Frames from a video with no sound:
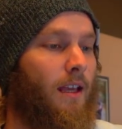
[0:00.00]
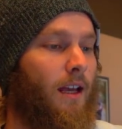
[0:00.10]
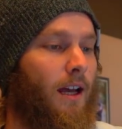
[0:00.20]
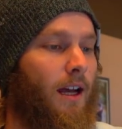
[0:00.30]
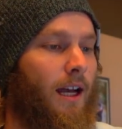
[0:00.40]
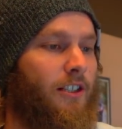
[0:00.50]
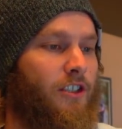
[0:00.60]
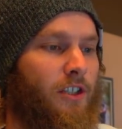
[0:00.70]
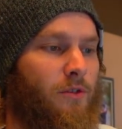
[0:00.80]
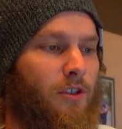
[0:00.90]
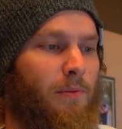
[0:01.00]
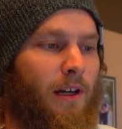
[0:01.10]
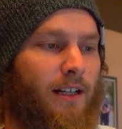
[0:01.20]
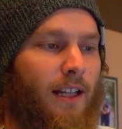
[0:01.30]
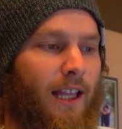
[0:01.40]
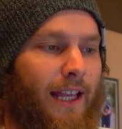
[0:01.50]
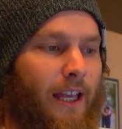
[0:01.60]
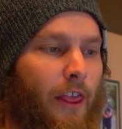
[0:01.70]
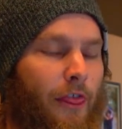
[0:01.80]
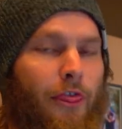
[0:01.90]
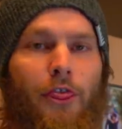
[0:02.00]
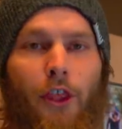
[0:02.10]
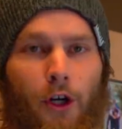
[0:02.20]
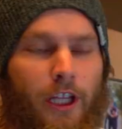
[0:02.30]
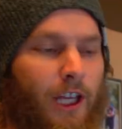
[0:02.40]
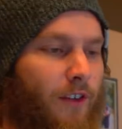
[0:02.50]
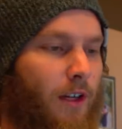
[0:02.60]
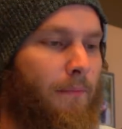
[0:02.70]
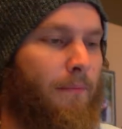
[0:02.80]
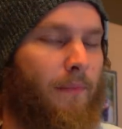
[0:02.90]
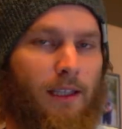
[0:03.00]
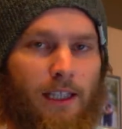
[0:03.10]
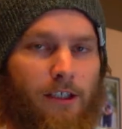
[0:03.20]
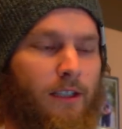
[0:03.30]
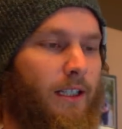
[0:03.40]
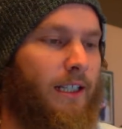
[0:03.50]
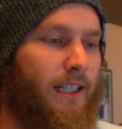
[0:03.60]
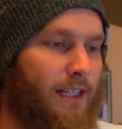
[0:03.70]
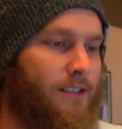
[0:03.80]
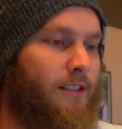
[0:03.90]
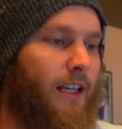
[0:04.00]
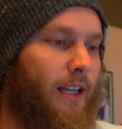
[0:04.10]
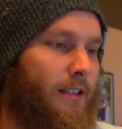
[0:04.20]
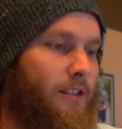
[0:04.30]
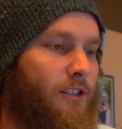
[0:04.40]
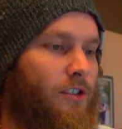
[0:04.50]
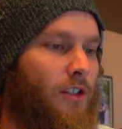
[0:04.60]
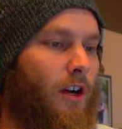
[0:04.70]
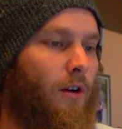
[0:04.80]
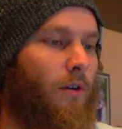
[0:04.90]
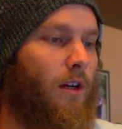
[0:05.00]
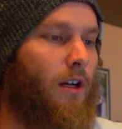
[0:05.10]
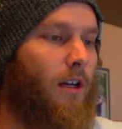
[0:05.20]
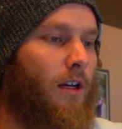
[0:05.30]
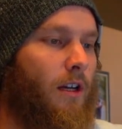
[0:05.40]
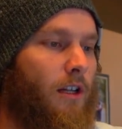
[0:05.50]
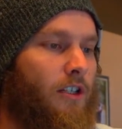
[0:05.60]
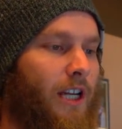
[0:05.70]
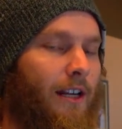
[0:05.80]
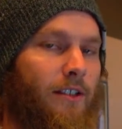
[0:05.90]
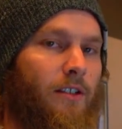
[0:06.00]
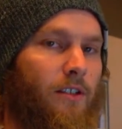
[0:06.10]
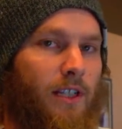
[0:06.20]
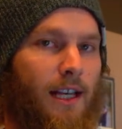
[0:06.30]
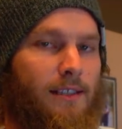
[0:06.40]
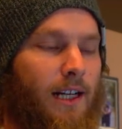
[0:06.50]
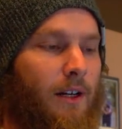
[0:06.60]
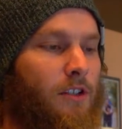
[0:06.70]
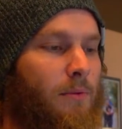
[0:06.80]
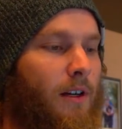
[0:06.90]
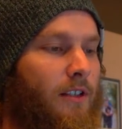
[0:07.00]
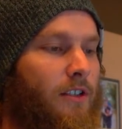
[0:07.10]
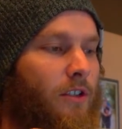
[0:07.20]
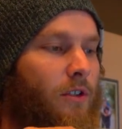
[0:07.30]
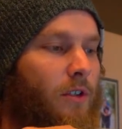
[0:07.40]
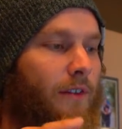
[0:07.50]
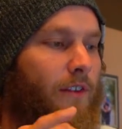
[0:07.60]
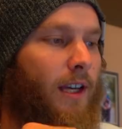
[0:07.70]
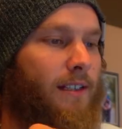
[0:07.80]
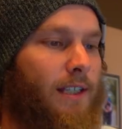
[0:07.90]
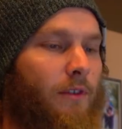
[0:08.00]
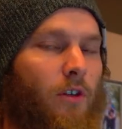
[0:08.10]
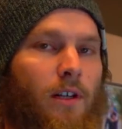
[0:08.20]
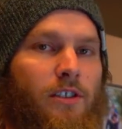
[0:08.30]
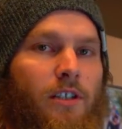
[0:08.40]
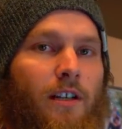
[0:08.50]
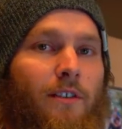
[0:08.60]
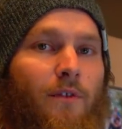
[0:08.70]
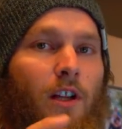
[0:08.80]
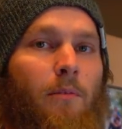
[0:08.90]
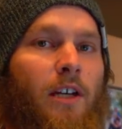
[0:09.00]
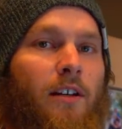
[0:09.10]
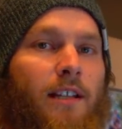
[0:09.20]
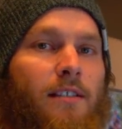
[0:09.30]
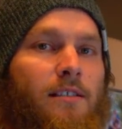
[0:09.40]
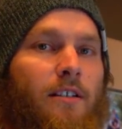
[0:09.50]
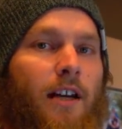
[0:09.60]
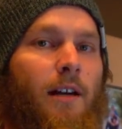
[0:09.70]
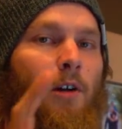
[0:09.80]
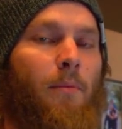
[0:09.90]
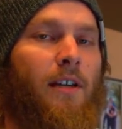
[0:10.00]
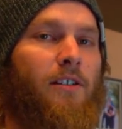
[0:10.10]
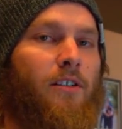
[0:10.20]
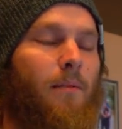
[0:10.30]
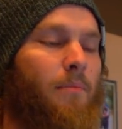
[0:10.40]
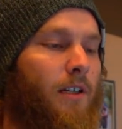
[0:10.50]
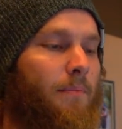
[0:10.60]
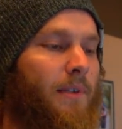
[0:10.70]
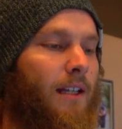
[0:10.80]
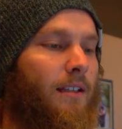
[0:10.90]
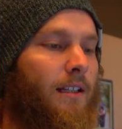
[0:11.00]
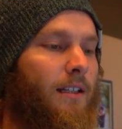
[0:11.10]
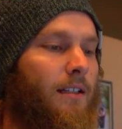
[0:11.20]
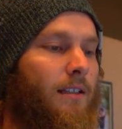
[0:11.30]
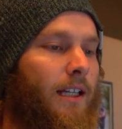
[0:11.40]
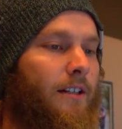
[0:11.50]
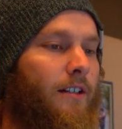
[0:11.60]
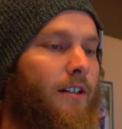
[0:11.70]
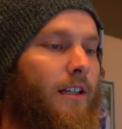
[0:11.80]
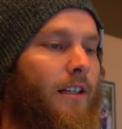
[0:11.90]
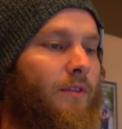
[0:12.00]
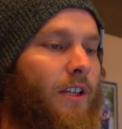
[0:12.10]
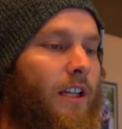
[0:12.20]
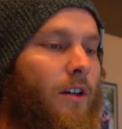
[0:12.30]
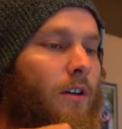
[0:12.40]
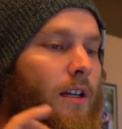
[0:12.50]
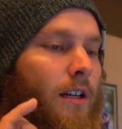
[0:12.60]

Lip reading: I just responded to like 30 of them literally yesterday. So shout out to those guys that I responded to. If you guys have a question, follow me on Instagram. I'll make sure I put up that link later in the video.